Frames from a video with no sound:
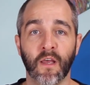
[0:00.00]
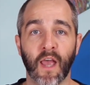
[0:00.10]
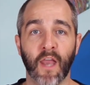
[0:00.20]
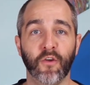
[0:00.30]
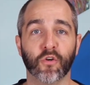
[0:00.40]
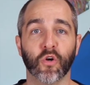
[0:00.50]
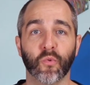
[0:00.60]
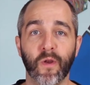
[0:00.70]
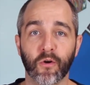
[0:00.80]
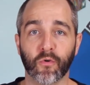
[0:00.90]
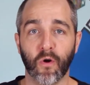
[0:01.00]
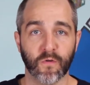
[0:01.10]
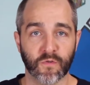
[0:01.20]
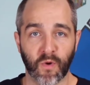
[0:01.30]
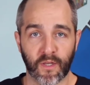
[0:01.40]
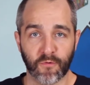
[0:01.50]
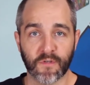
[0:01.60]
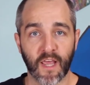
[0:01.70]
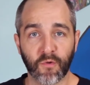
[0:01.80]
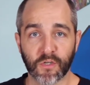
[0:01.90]
And your career grows when you
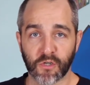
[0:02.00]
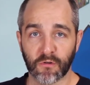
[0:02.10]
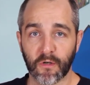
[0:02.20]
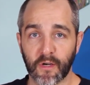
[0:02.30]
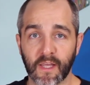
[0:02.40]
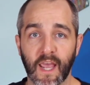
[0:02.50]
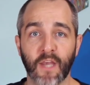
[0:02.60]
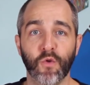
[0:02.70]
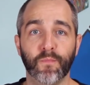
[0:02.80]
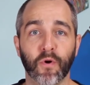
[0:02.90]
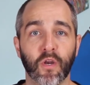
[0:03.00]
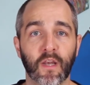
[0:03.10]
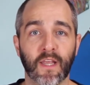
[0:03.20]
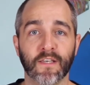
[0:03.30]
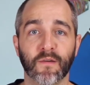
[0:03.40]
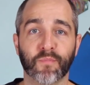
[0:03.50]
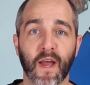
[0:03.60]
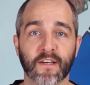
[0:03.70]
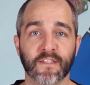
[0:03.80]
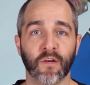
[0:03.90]
take what you're learning and you put it into
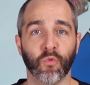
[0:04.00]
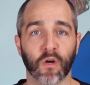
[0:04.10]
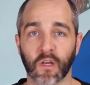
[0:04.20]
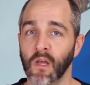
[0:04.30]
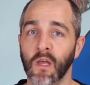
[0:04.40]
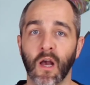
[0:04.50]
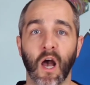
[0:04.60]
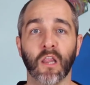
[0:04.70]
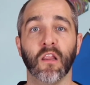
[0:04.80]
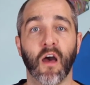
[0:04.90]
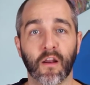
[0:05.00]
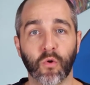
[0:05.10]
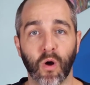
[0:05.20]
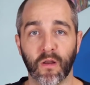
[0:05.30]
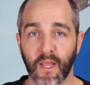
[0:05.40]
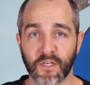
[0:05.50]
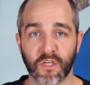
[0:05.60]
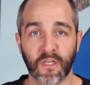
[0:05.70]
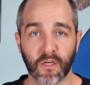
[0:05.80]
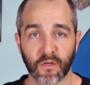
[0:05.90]
practice at work. A lot of quality
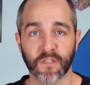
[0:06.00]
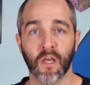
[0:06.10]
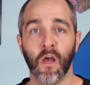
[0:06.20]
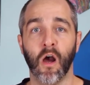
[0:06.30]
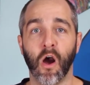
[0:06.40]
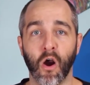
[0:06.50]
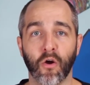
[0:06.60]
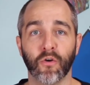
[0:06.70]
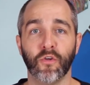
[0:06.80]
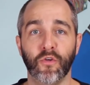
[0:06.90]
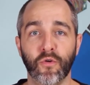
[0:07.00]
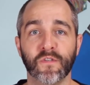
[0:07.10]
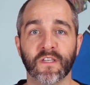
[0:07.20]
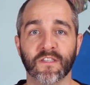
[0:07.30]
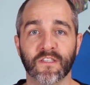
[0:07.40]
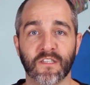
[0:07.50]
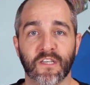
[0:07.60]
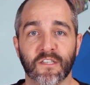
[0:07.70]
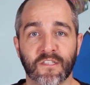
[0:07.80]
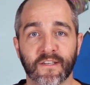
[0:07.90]
engineers aren't using
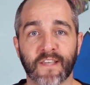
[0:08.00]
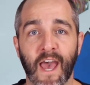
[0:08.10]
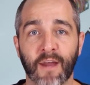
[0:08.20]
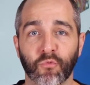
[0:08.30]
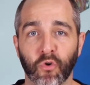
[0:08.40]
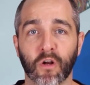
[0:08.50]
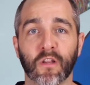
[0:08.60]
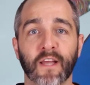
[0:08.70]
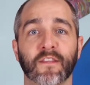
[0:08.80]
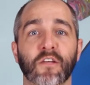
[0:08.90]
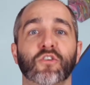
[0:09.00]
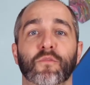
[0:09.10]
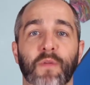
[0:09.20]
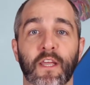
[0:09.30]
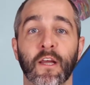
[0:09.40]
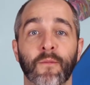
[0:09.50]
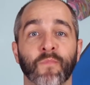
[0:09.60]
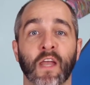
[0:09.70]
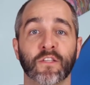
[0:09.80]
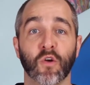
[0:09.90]
statistics at work like they should be.
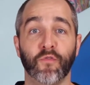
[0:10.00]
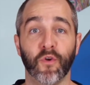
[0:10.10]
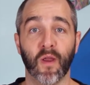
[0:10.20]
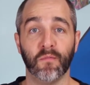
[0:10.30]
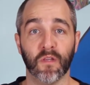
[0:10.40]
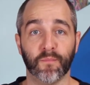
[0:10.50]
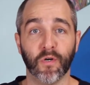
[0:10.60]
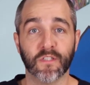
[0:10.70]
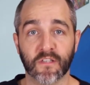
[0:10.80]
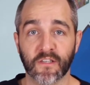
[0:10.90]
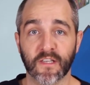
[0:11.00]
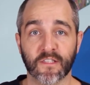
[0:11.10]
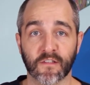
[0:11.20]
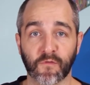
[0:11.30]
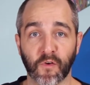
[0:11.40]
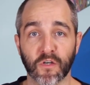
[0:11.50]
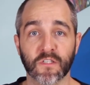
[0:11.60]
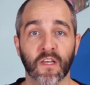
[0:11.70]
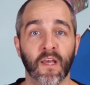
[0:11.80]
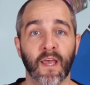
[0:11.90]
And so if you're able to put statistics
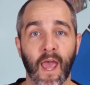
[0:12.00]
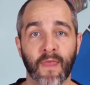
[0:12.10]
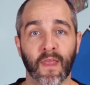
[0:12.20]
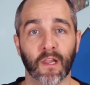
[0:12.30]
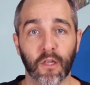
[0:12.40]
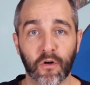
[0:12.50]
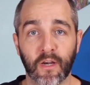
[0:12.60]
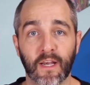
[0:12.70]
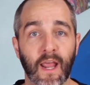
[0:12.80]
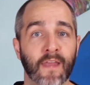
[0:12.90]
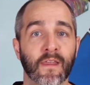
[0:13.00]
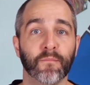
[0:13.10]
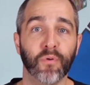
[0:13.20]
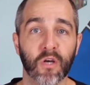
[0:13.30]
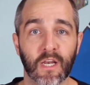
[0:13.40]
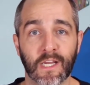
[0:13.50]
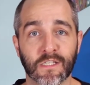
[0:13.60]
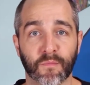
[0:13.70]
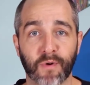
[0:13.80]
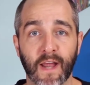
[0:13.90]
first and then learn it and then put it
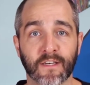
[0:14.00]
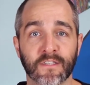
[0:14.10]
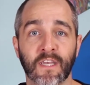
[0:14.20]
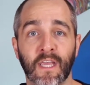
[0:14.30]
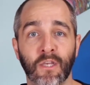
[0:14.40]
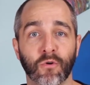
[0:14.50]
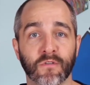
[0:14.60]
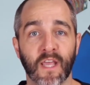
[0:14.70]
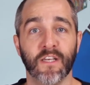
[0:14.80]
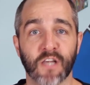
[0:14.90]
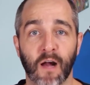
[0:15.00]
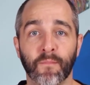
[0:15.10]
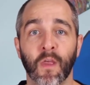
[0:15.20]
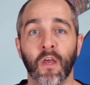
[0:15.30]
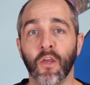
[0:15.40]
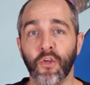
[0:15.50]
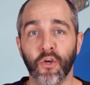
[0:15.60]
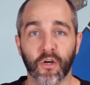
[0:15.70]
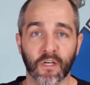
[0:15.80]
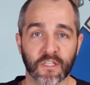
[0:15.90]
into practice in your day job,
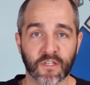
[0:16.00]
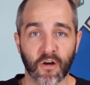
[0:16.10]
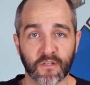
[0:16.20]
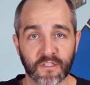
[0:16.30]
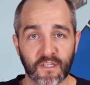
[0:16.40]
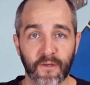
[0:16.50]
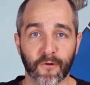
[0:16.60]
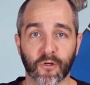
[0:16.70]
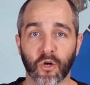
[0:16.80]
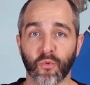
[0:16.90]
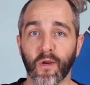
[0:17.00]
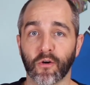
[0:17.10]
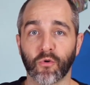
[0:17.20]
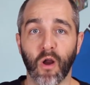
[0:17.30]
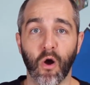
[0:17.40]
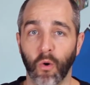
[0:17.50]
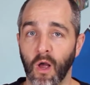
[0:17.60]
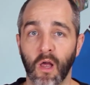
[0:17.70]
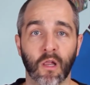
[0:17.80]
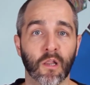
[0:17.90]
you're going to start to see your career grow
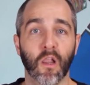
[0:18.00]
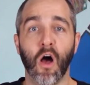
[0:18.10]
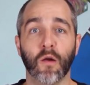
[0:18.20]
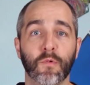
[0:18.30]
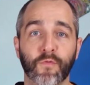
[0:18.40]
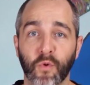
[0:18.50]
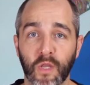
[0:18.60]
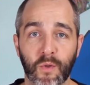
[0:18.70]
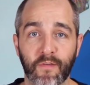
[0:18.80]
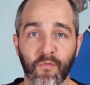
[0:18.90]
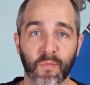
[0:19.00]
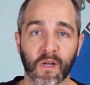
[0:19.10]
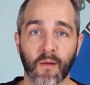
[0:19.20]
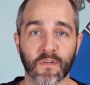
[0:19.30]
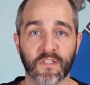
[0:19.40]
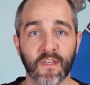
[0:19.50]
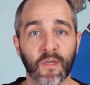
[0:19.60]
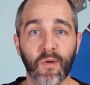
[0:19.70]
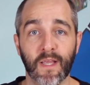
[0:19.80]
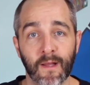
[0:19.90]
long before you even become a
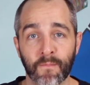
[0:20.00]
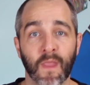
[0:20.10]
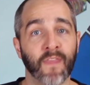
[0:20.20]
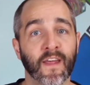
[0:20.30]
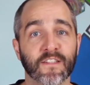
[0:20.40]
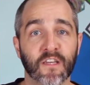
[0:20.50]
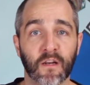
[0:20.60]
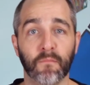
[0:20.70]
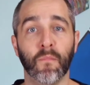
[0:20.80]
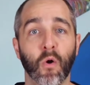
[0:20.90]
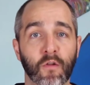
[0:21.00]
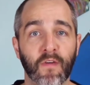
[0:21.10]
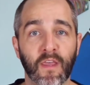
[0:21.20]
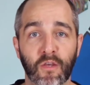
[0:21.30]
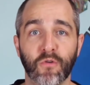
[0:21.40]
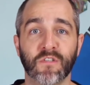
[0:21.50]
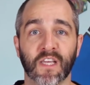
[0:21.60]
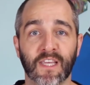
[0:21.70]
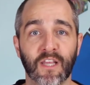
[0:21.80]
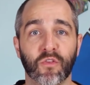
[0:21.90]
CQE, and that's going to motivate you to
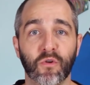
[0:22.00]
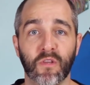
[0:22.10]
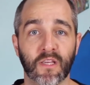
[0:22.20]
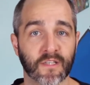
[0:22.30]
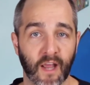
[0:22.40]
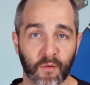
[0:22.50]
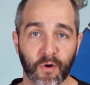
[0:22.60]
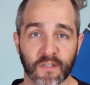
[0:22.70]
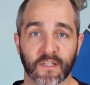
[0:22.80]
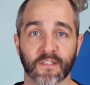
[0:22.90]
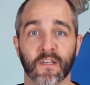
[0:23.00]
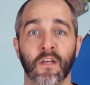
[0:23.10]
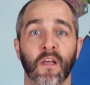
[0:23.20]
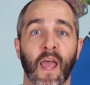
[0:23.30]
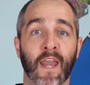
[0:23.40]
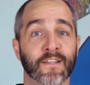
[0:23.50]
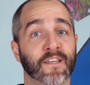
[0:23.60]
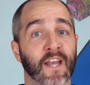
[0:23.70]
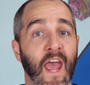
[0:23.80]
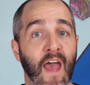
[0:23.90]
get through the entire process. And it's
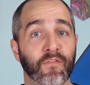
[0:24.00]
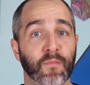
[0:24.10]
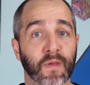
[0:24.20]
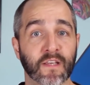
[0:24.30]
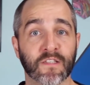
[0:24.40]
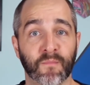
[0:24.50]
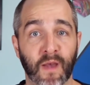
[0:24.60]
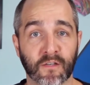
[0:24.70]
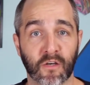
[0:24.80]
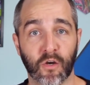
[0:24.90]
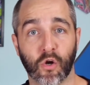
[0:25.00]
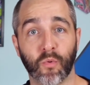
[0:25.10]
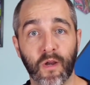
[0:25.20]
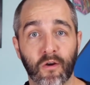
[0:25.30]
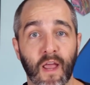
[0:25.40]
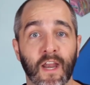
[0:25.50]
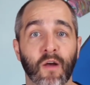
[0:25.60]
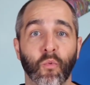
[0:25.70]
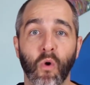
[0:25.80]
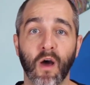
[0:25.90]
going to have the biggest impact on your career, and I
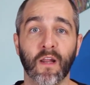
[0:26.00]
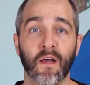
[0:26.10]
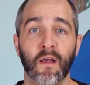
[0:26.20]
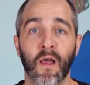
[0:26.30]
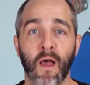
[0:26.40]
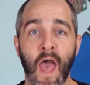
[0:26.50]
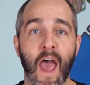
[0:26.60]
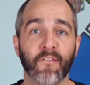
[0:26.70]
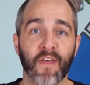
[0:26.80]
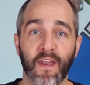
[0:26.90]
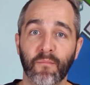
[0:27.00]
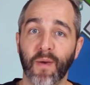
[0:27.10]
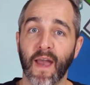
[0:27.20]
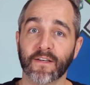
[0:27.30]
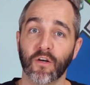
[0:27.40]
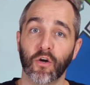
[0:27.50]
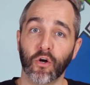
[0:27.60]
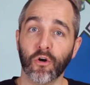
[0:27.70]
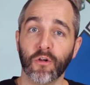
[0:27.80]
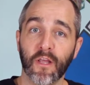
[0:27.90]
want to have that impact
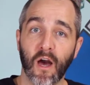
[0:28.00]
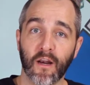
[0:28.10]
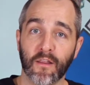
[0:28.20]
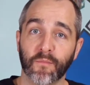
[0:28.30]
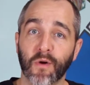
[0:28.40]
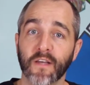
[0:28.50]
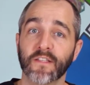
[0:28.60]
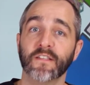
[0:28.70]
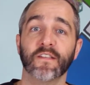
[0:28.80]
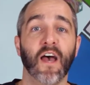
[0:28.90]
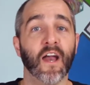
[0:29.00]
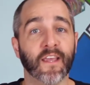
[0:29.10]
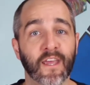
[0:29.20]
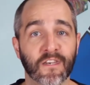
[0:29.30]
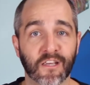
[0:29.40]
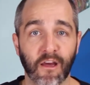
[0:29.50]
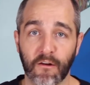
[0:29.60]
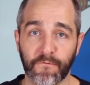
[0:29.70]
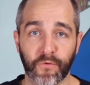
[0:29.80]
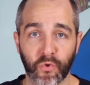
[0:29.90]
early on in the process, again, to kind
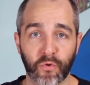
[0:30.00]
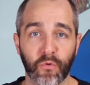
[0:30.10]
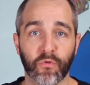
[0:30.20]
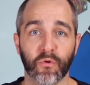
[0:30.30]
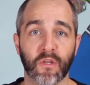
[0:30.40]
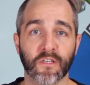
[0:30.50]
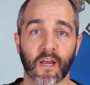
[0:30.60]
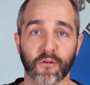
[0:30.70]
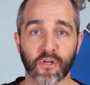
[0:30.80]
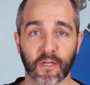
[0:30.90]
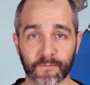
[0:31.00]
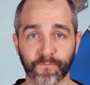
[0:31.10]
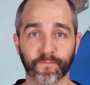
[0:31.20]
of fuel you through the entire journey.